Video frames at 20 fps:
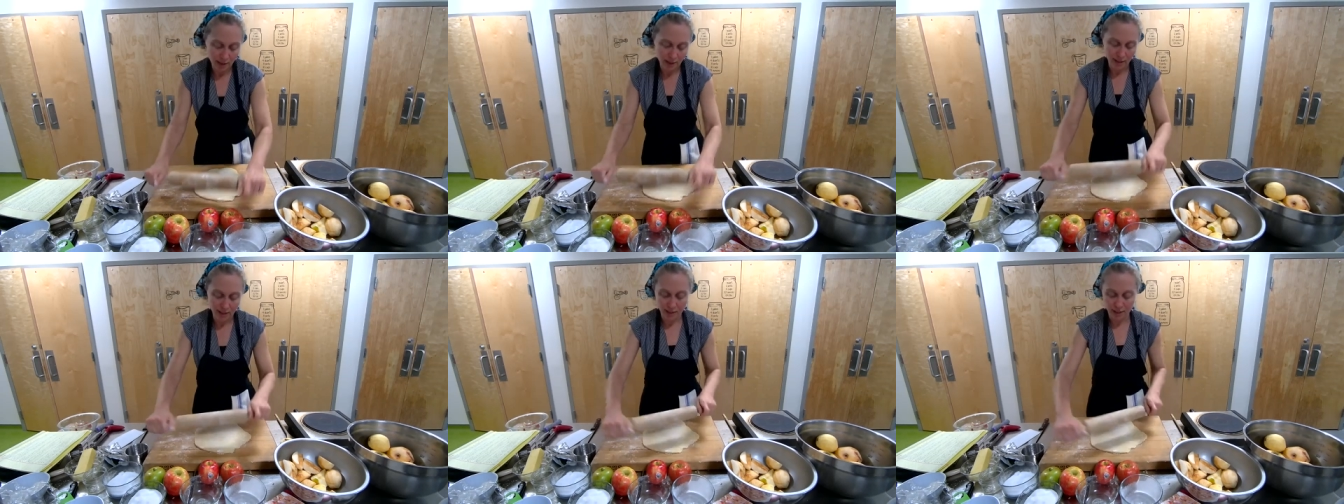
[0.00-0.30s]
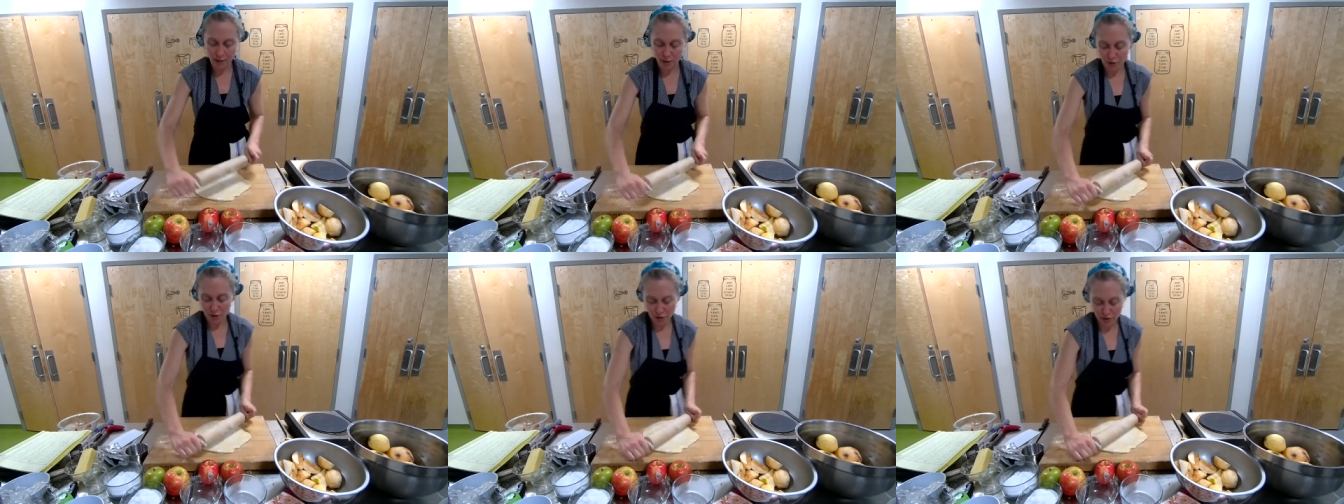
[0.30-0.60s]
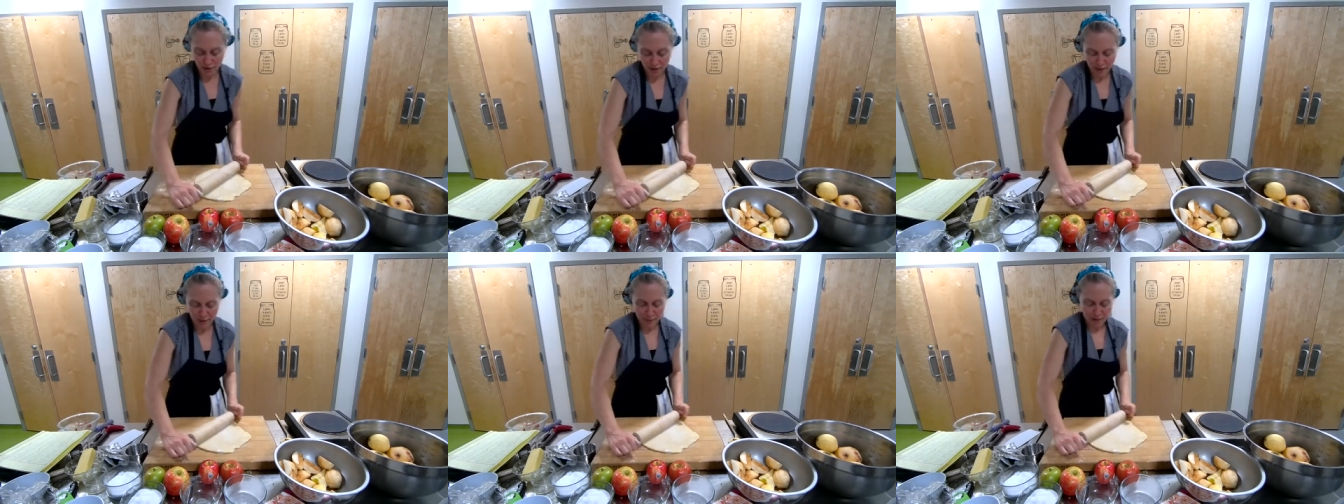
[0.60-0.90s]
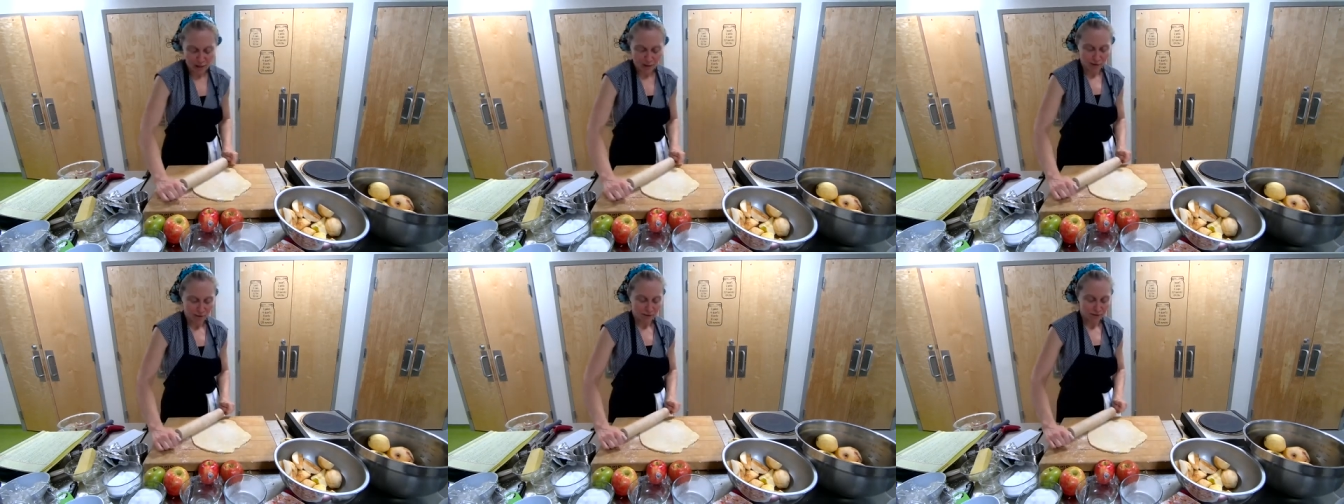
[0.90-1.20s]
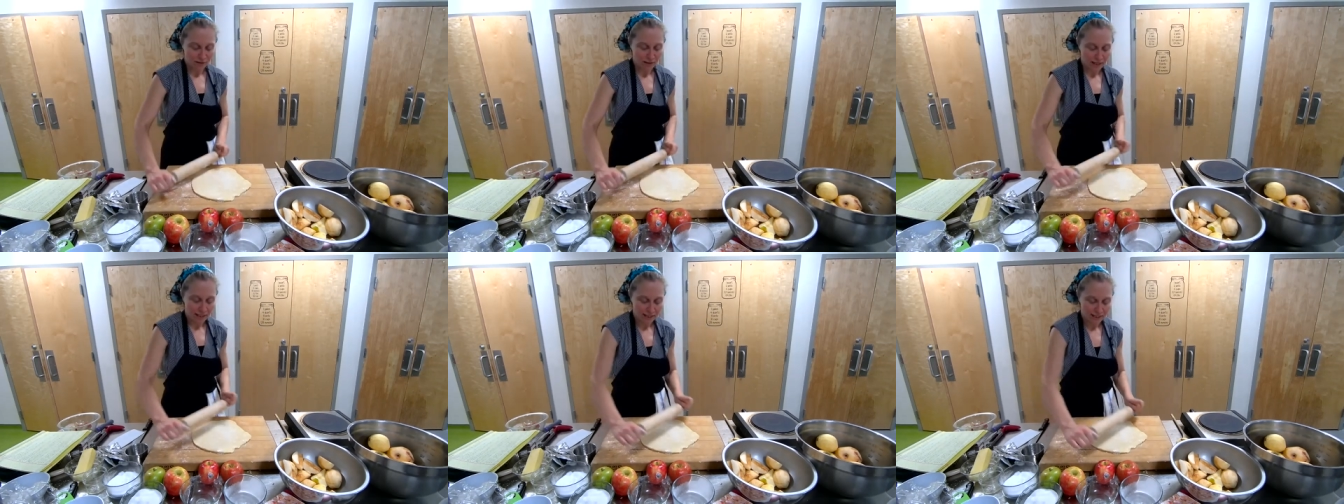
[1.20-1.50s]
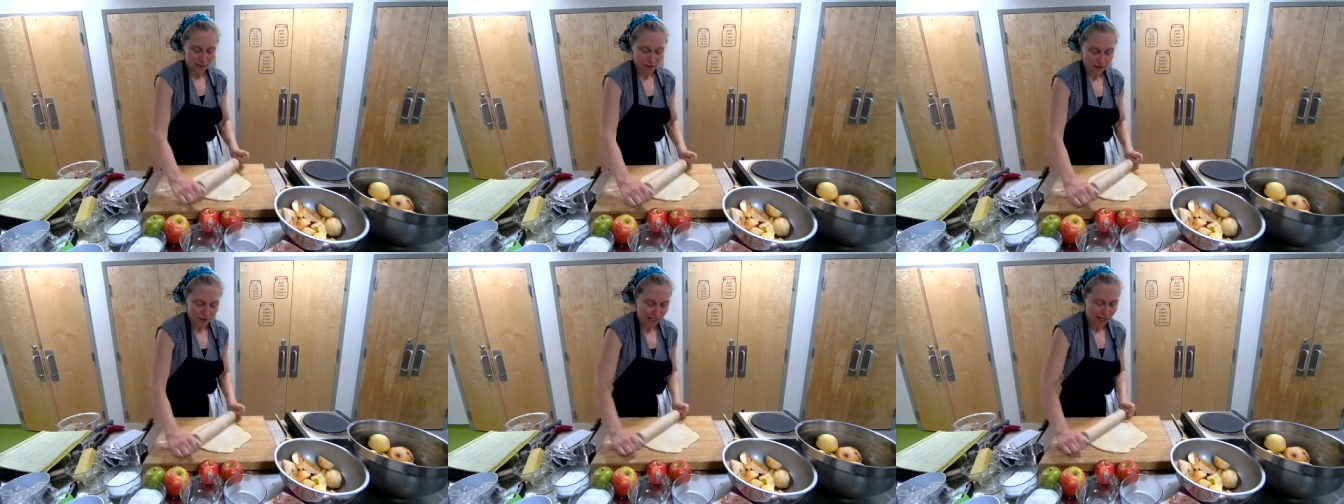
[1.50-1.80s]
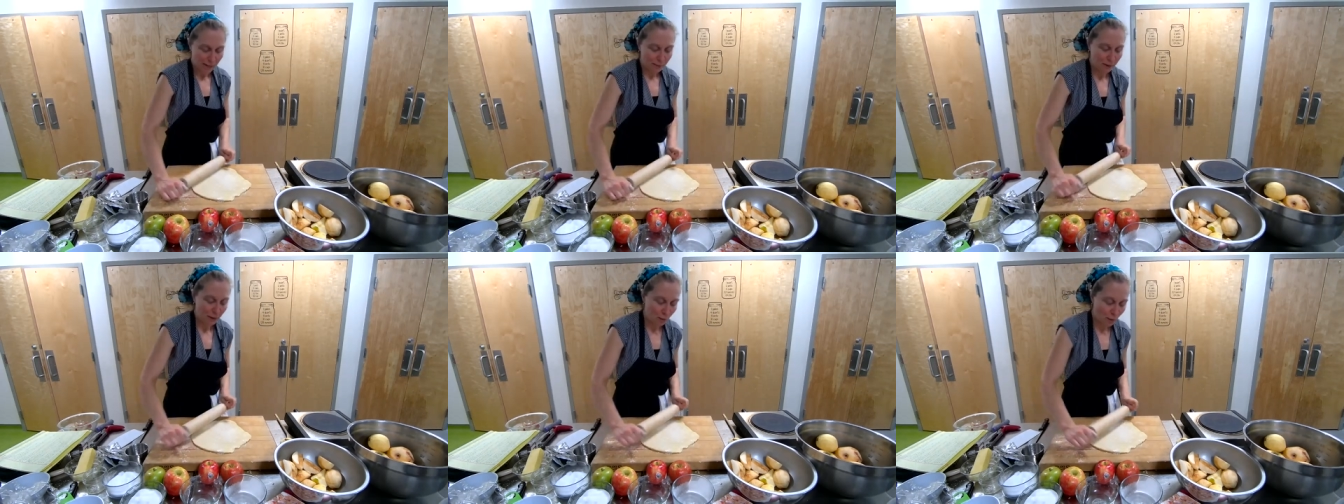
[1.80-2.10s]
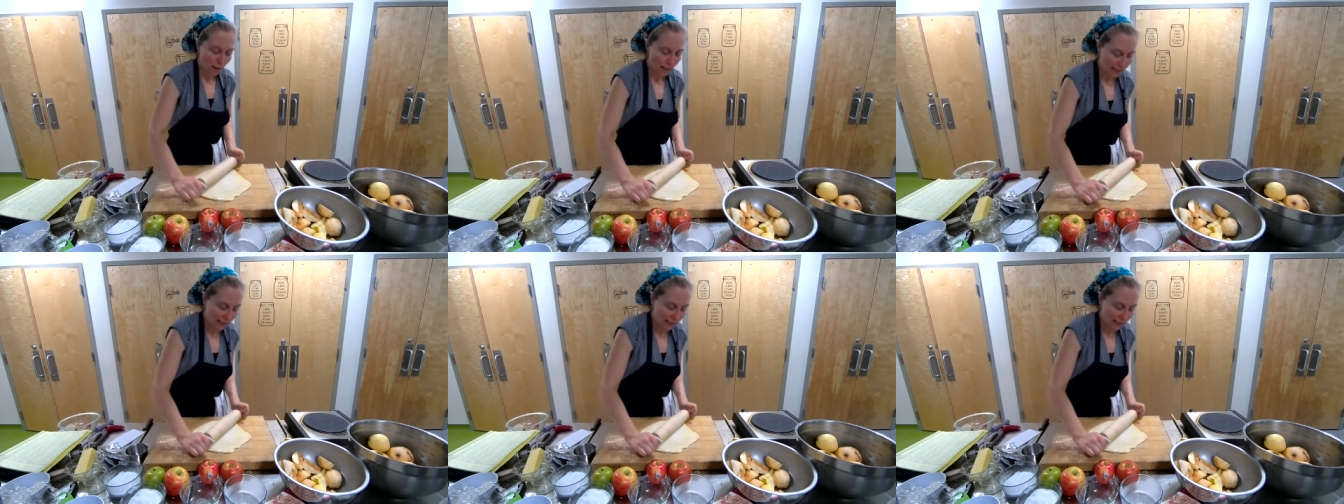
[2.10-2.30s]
the amount of ideal time we'd want.